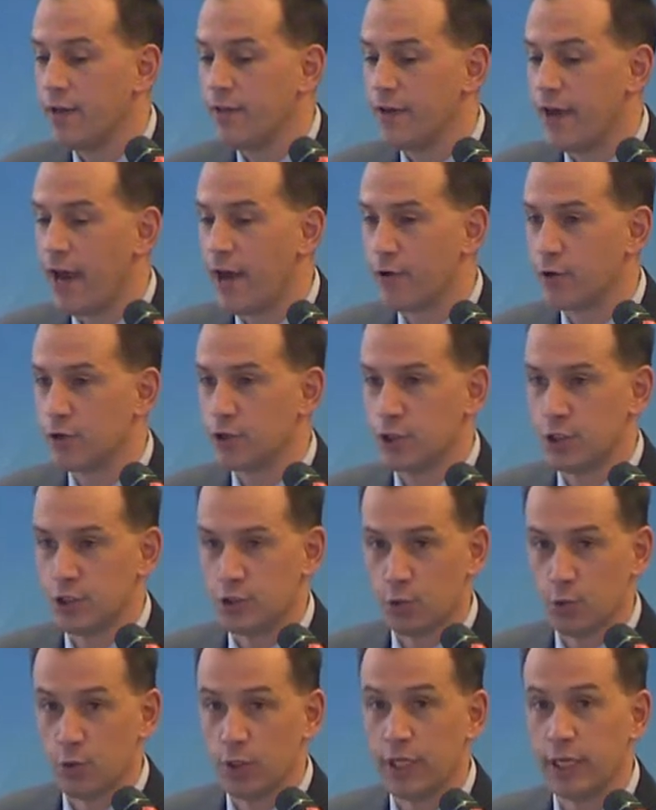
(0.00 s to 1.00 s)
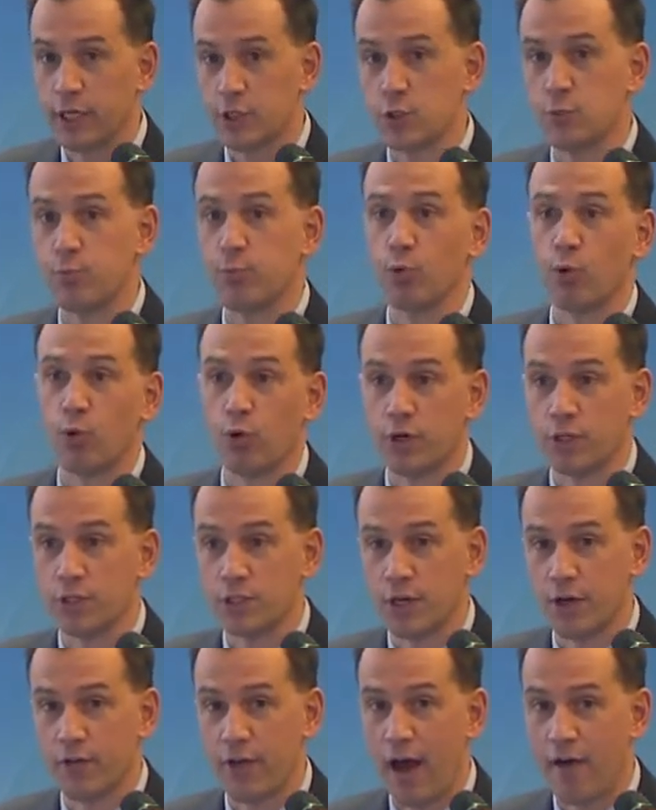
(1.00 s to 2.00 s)
energy to really explore in
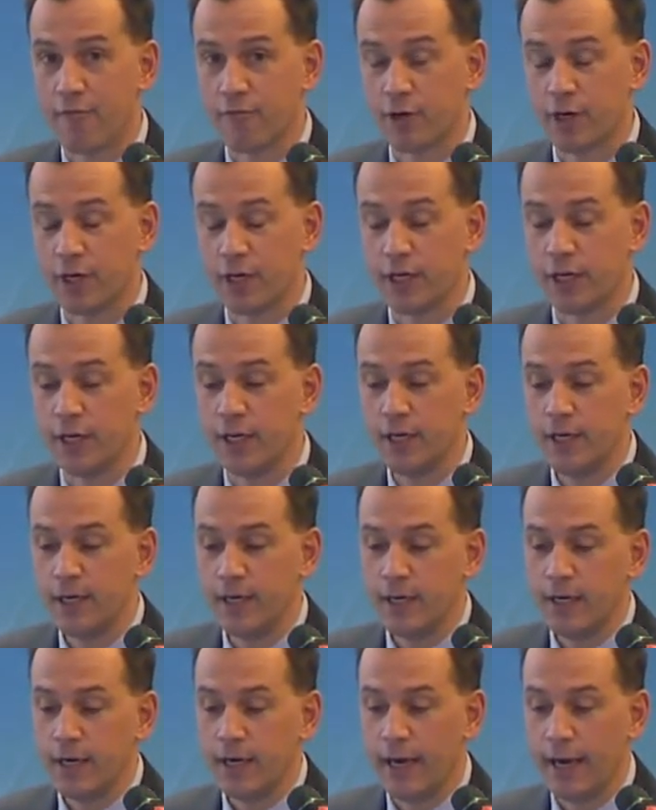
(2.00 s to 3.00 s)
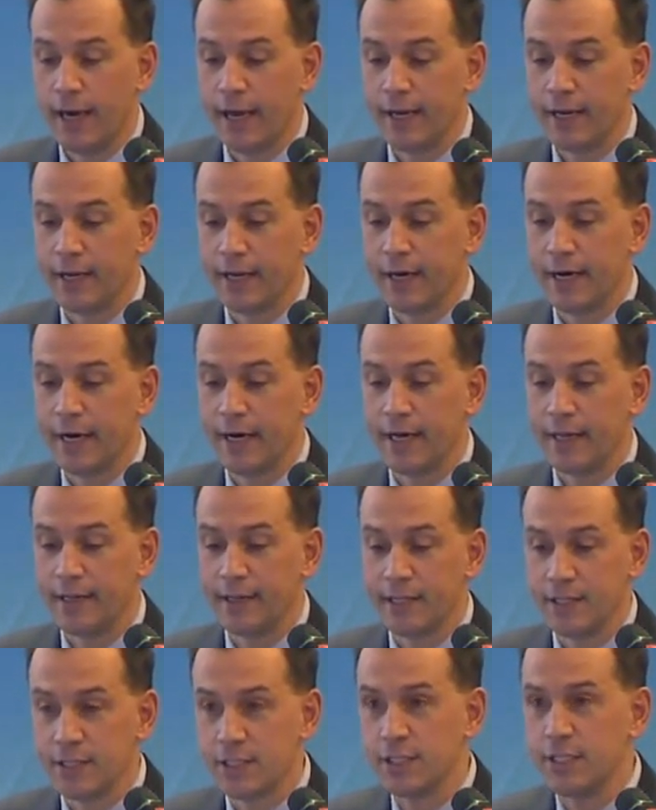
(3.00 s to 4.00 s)
South Africa. And
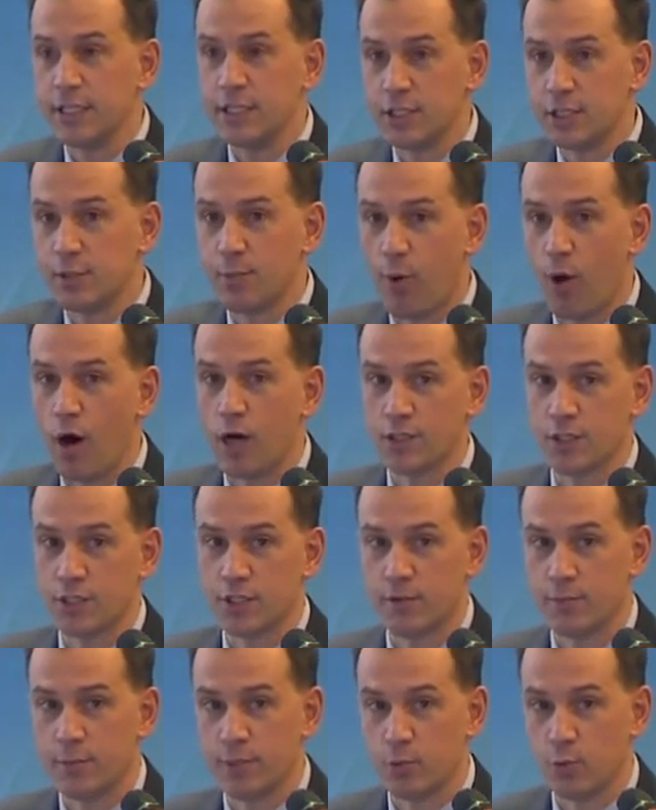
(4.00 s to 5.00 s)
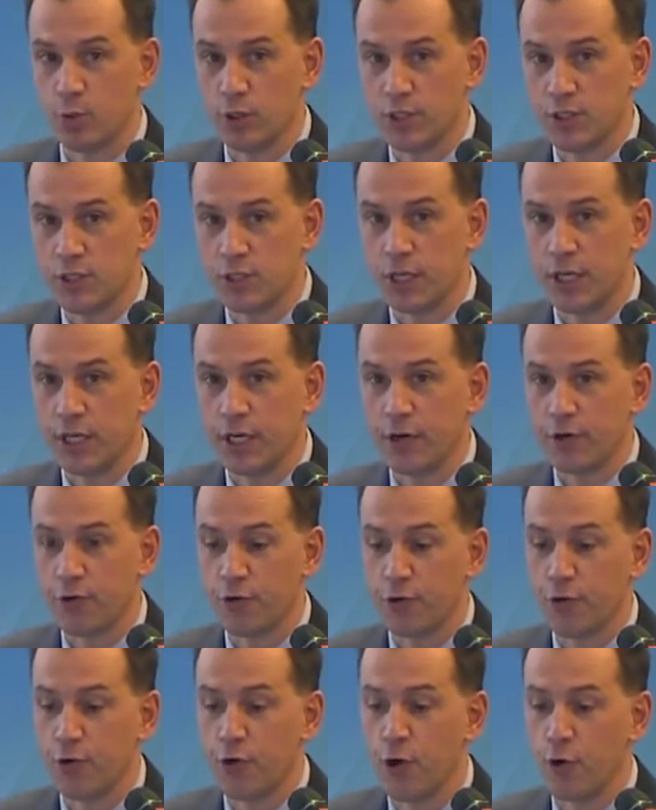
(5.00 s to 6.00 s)
these deposits have been really sitting under
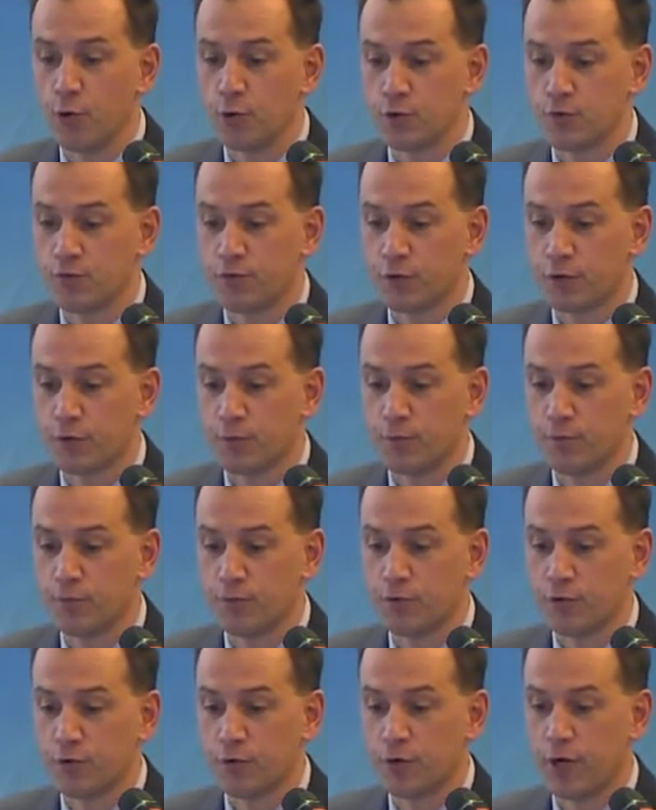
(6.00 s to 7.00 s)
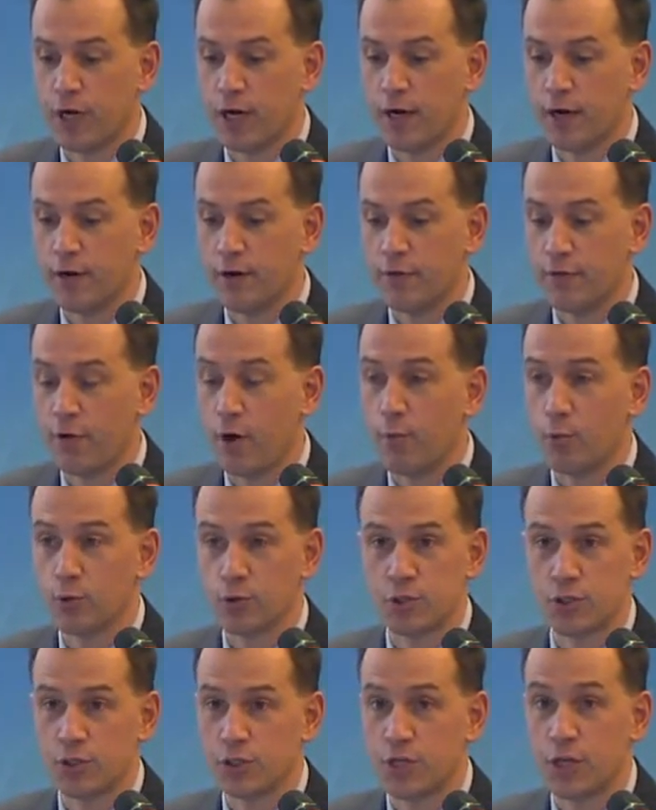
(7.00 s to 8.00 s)
their nose for
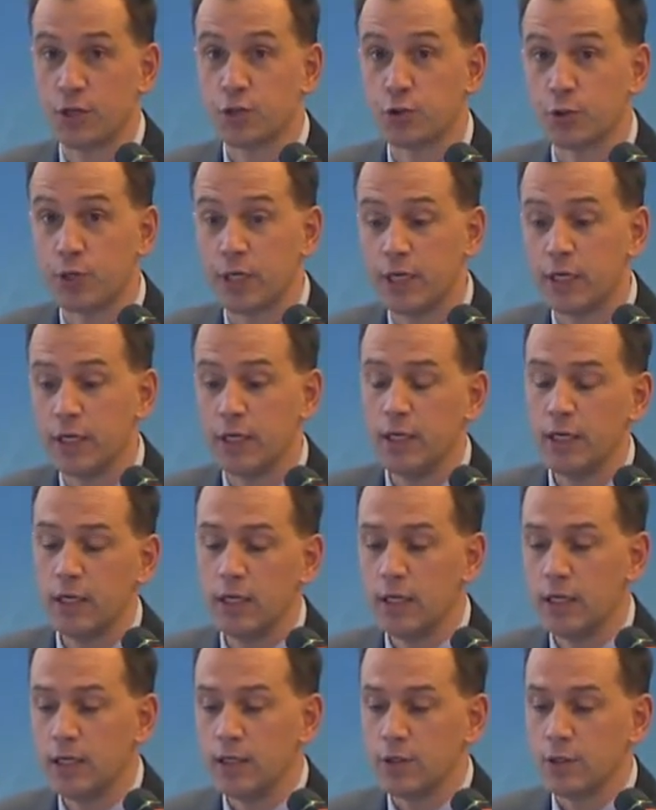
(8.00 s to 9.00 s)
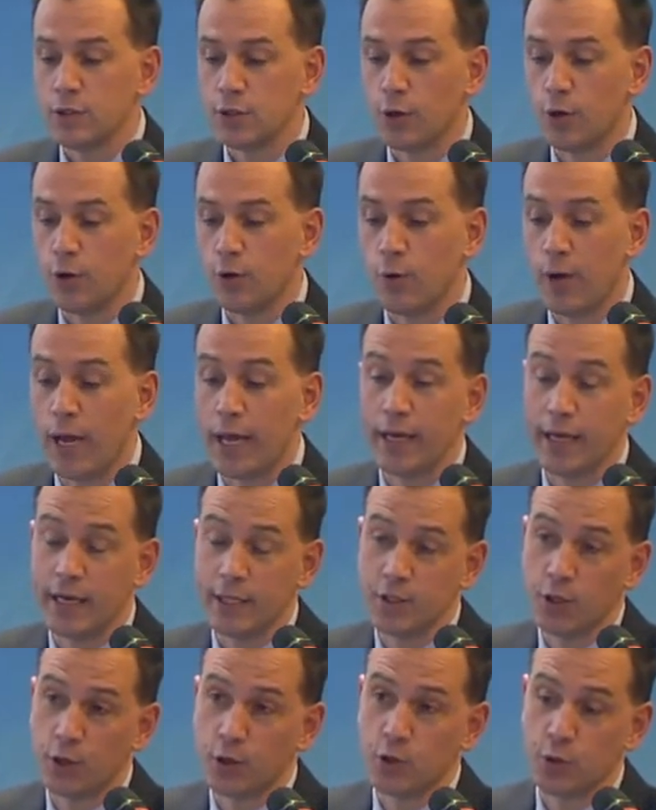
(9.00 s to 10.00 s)
almost a century. So, and
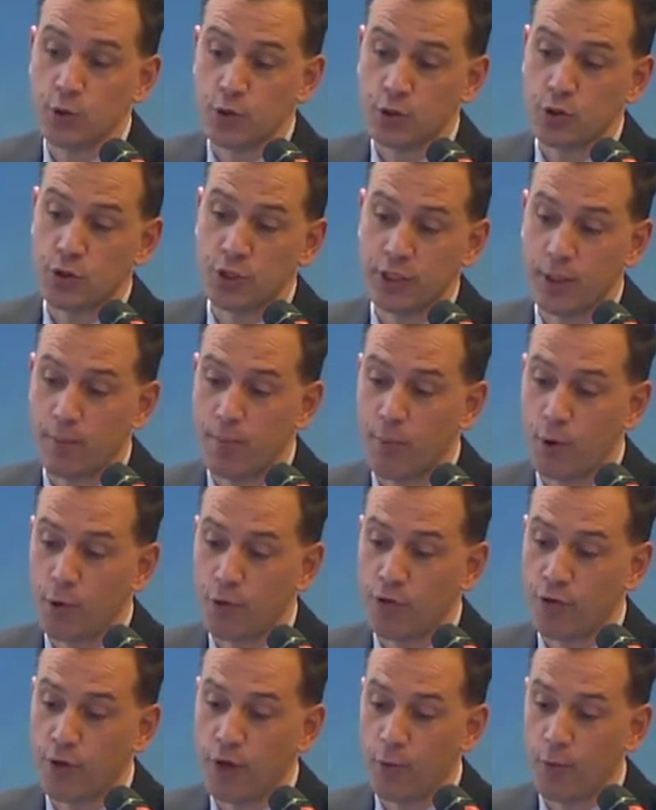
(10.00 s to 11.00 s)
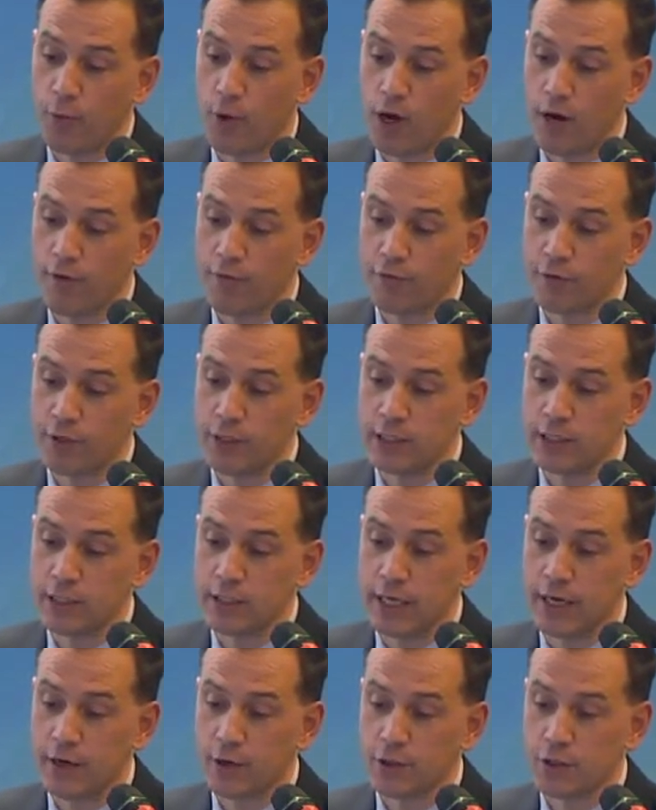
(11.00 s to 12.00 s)
it's also interesting that both Friedland
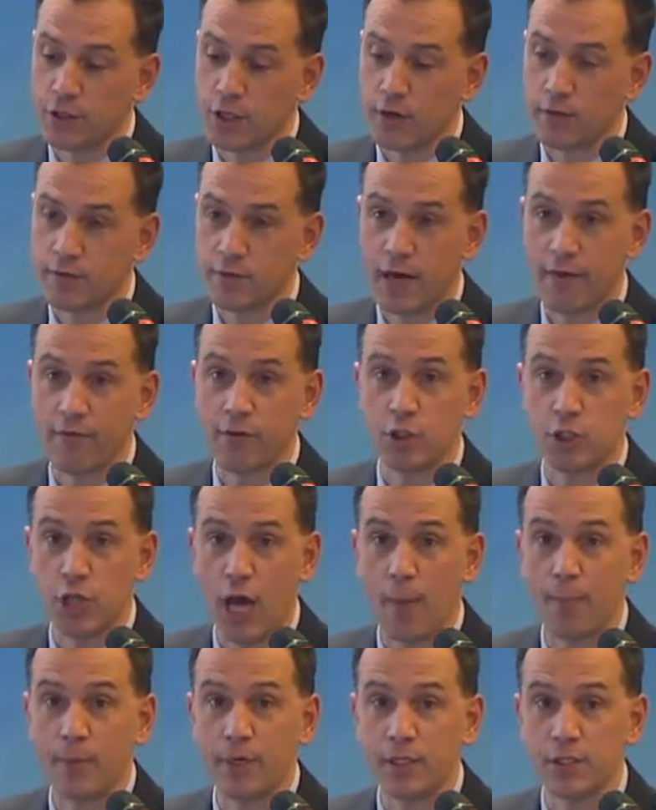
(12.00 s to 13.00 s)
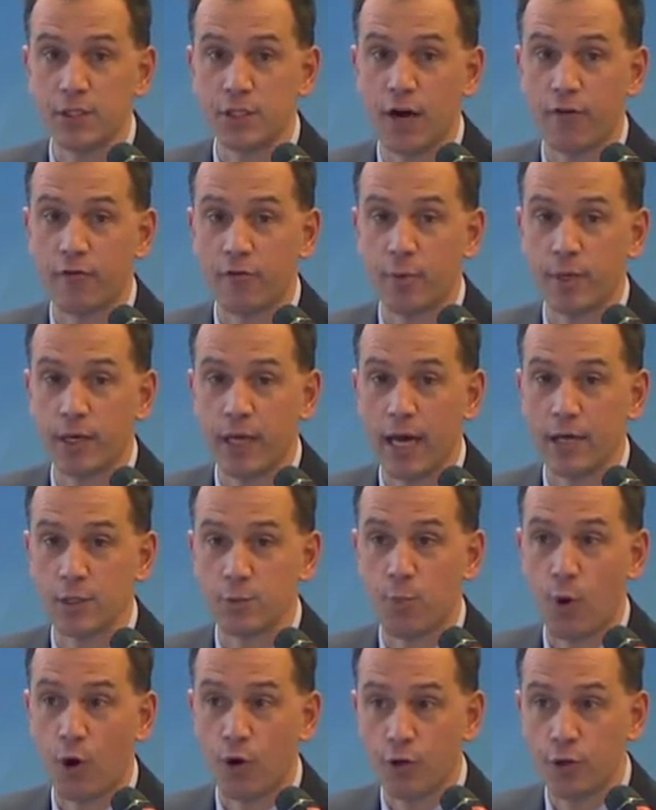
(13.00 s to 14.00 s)
and ourselves have the Japanese government as
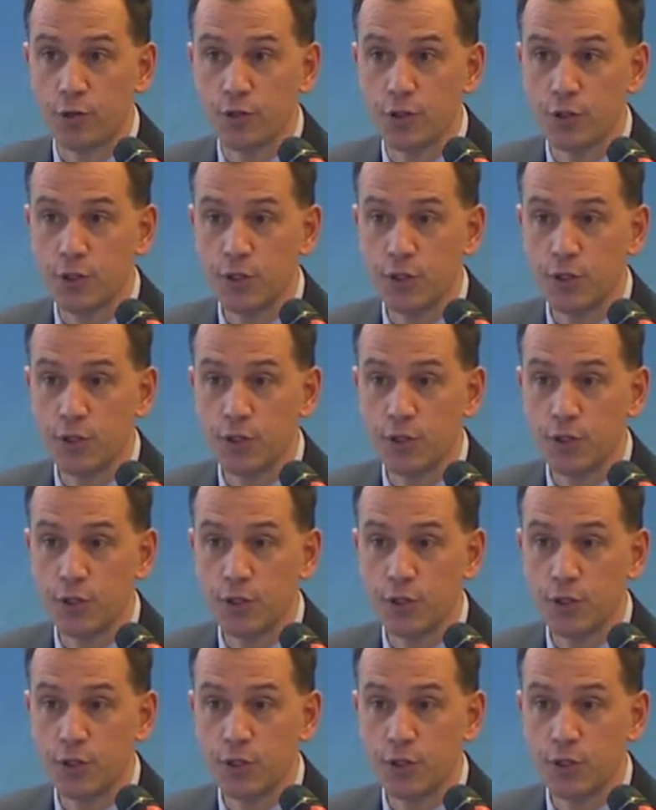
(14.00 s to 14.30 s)
partners.